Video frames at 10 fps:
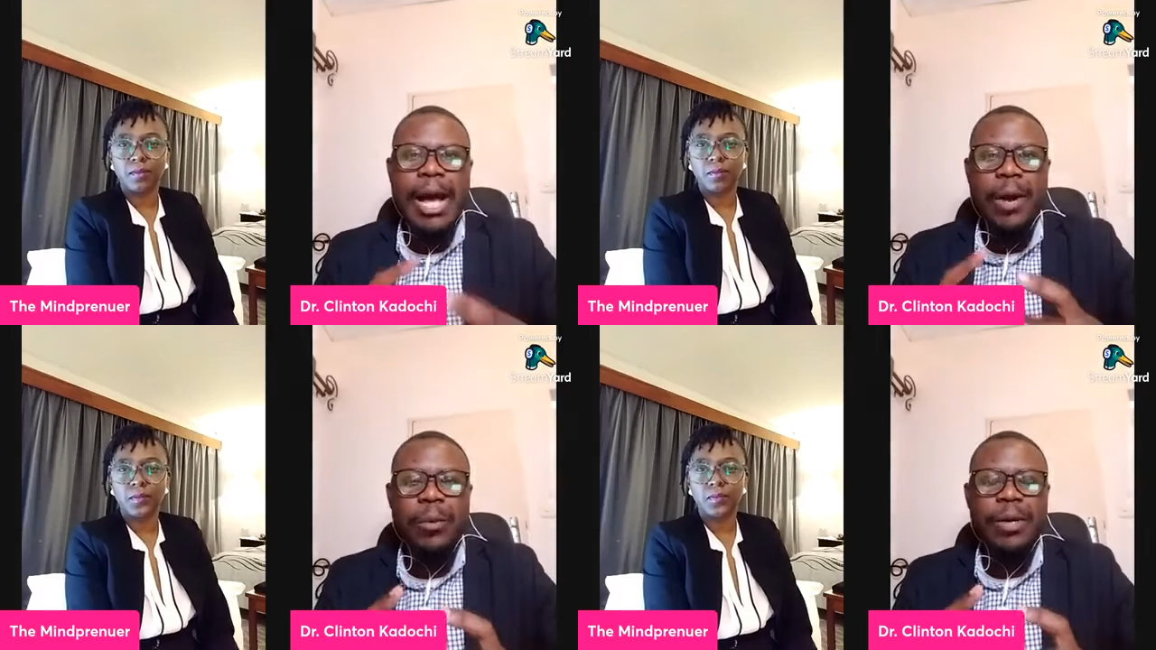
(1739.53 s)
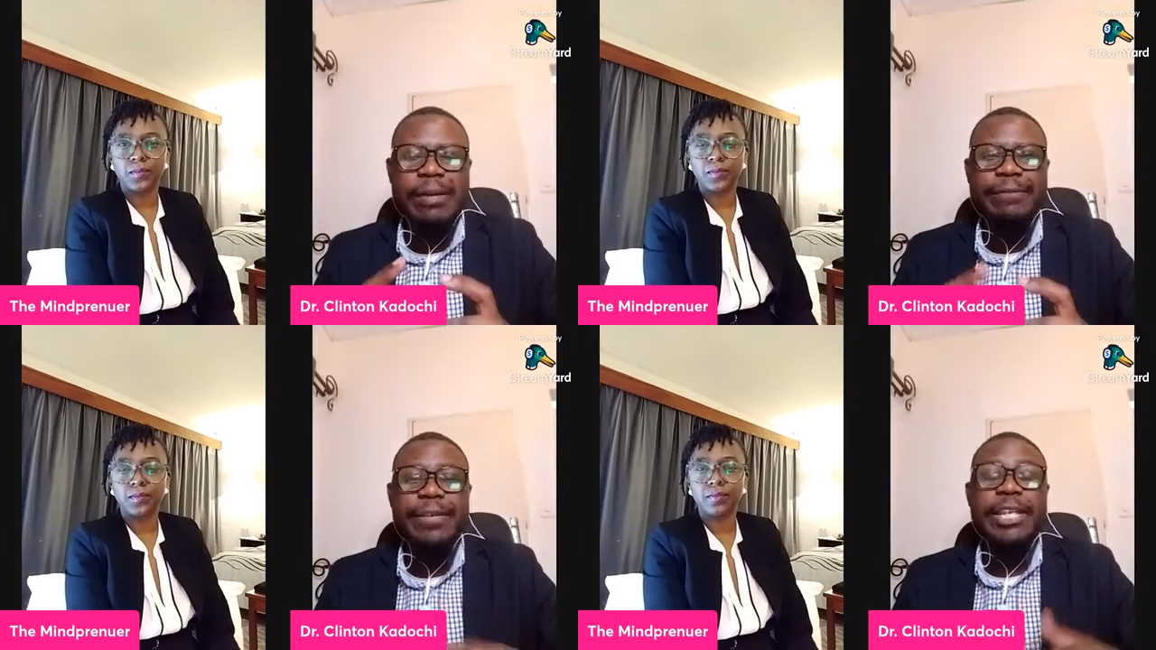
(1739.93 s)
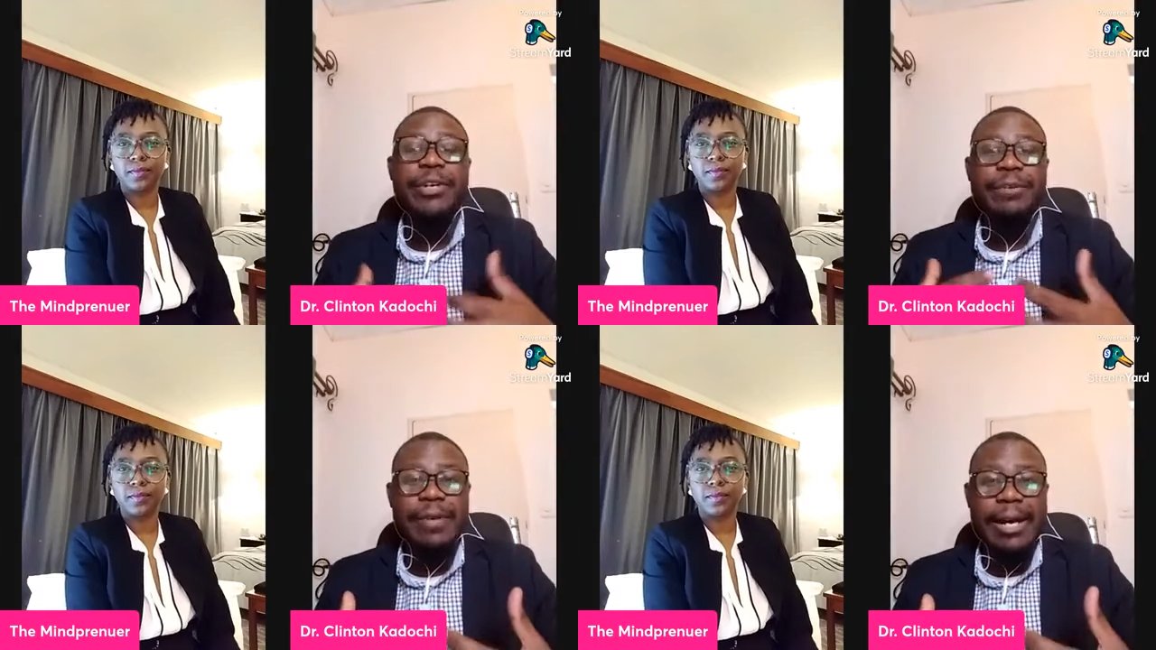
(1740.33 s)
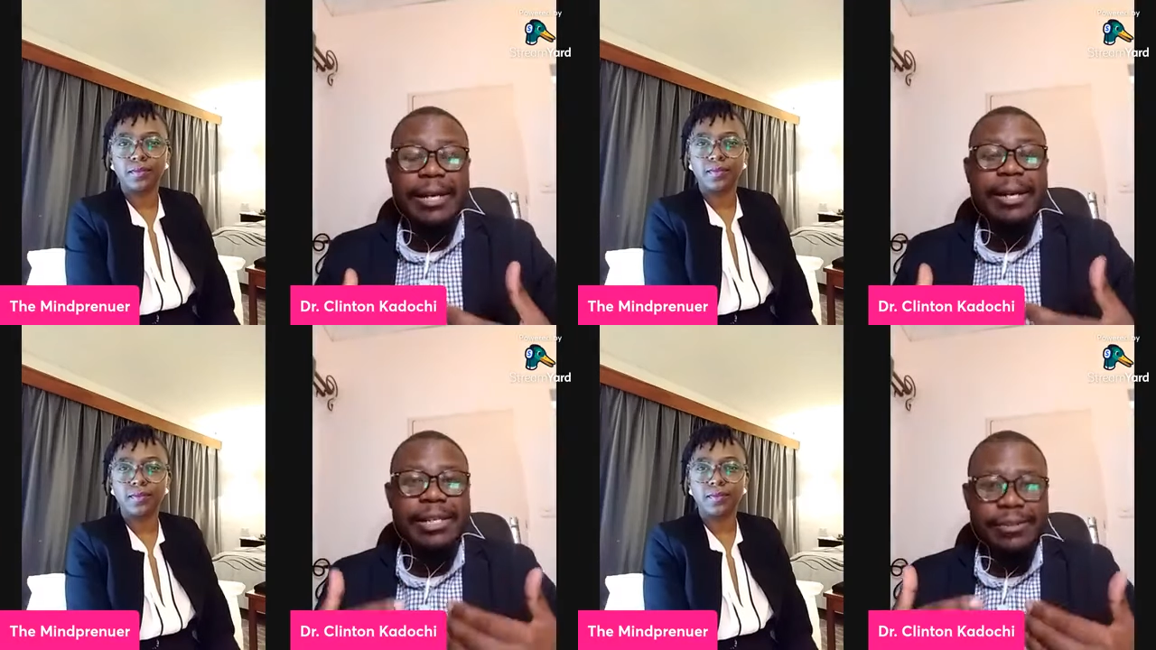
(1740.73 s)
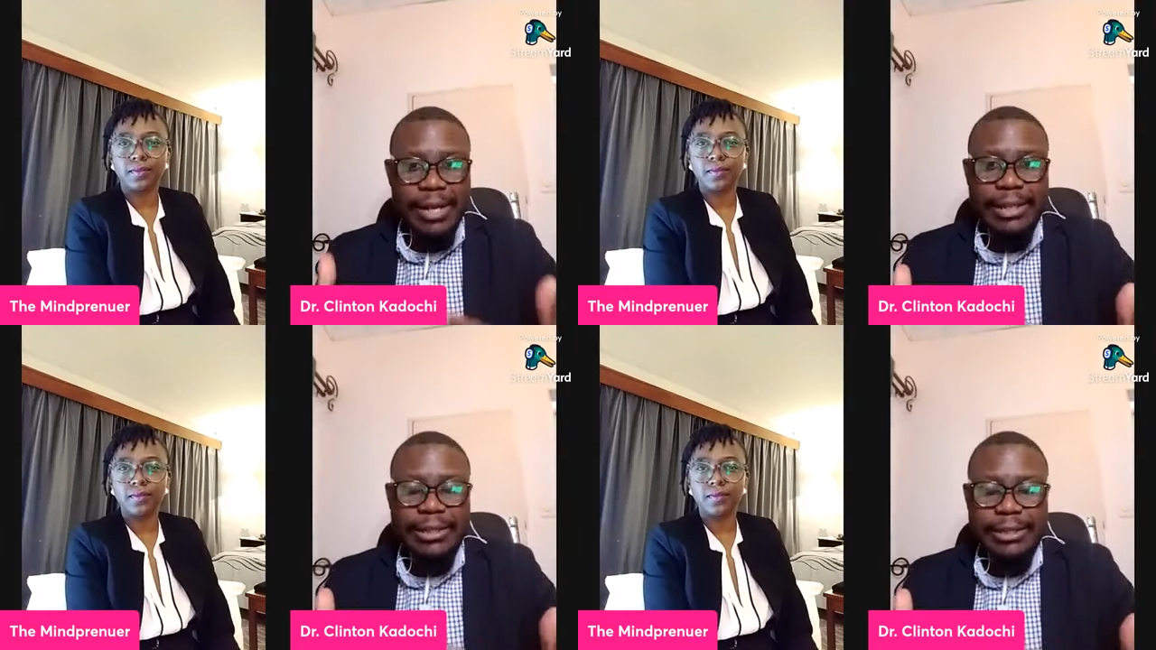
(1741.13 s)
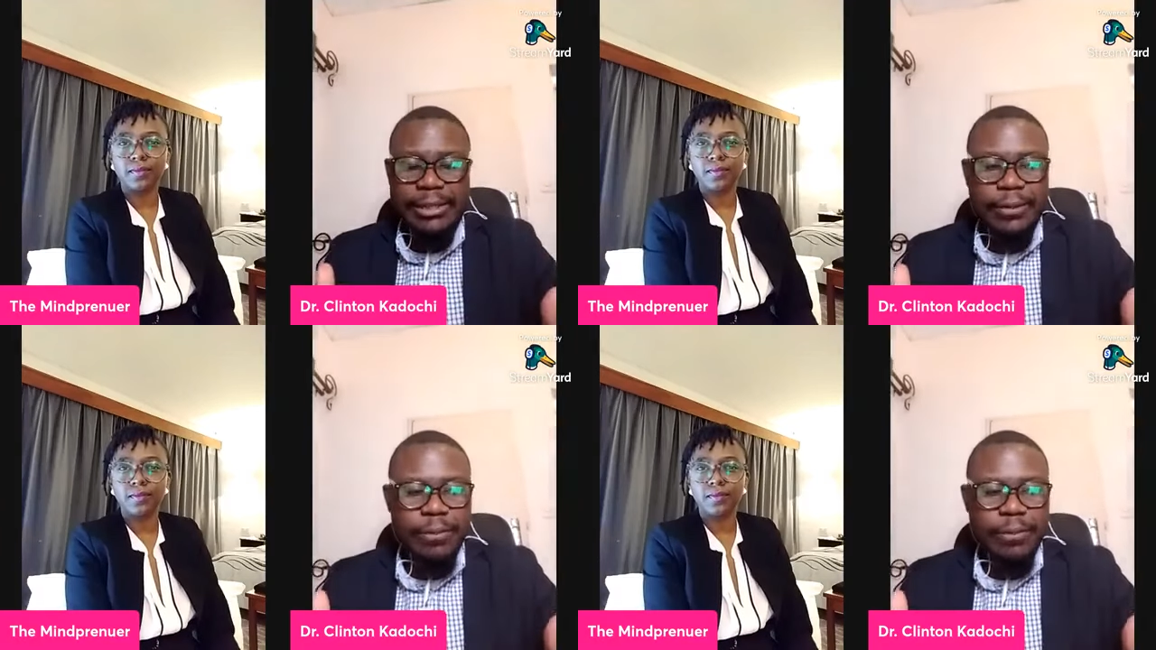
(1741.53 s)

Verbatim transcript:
Speaker 1: our feeling of anger is valid.